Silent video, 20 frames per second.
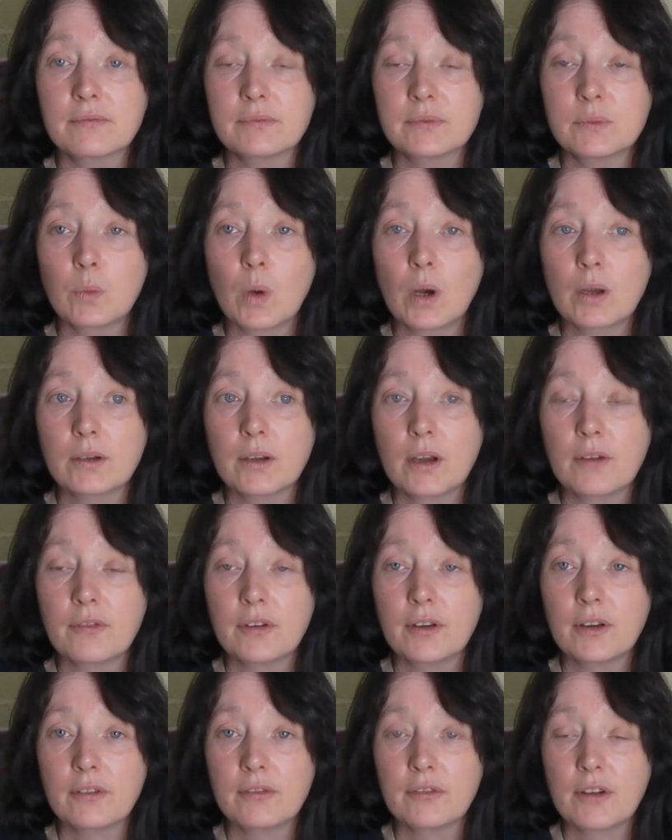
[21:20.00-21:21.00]
one
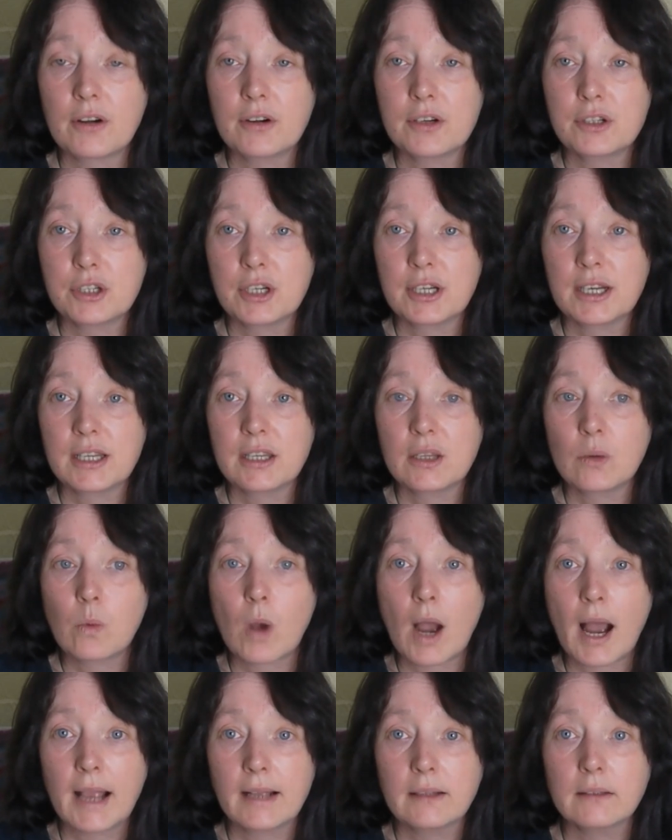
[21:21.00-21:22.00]
for foraging in the
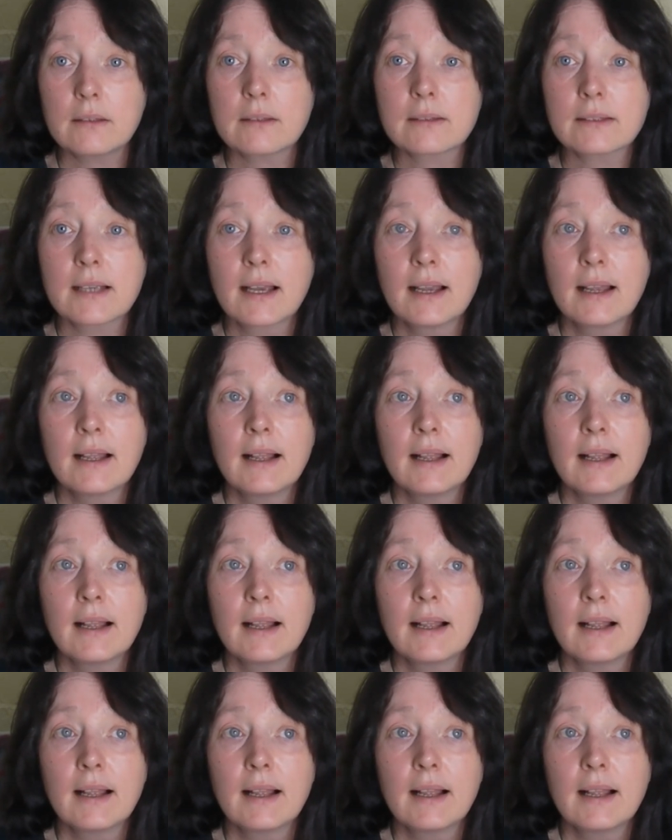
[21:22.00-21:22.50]
wild.